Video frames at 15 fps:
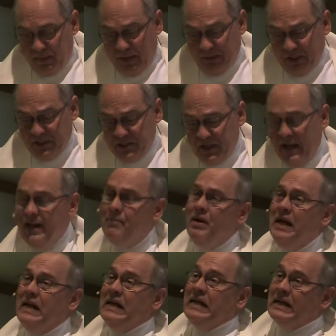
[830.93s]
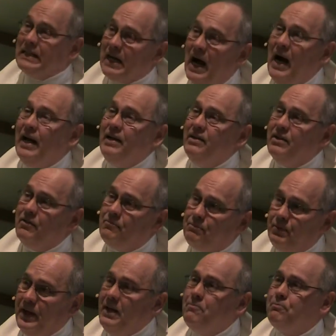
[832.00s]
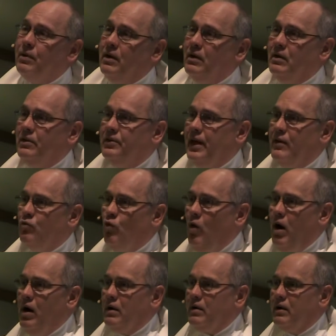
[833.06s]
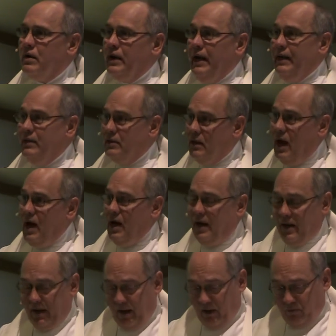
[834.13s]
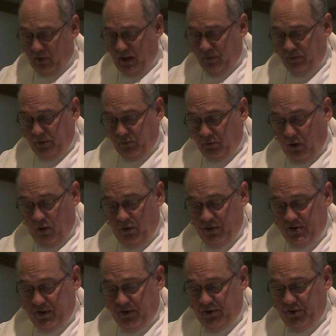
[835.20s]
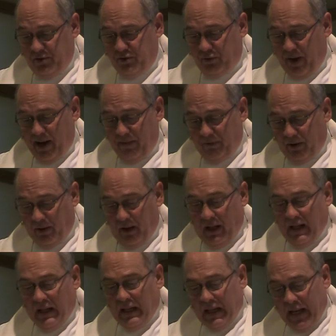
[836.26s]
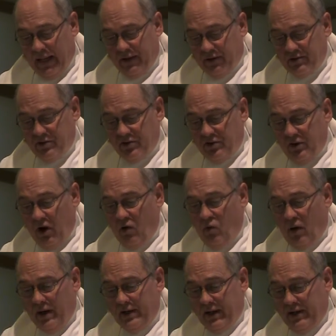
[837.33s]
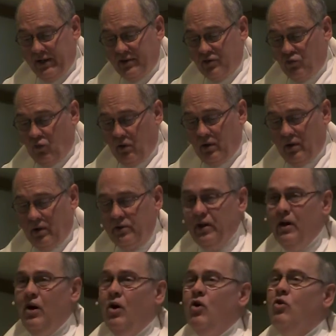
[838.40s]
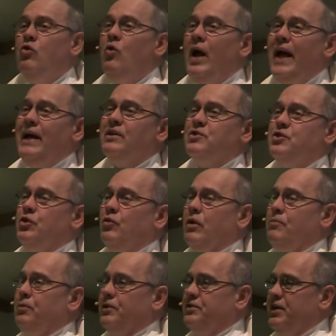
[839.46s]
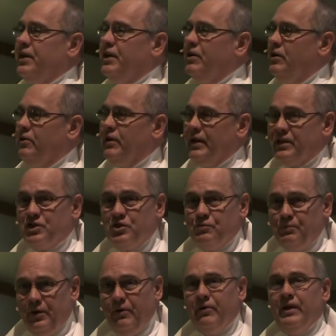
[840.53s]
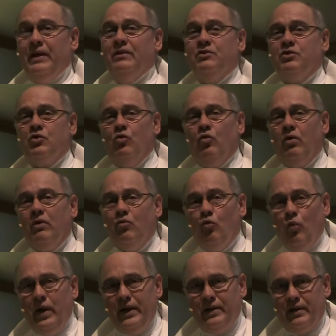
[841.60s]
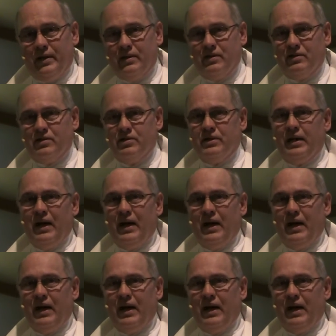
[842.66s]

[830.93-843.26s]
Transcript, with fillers: the same kind of people that walk and lie around the roads that you travel. And there's no one in this world who has your particular experience or witness.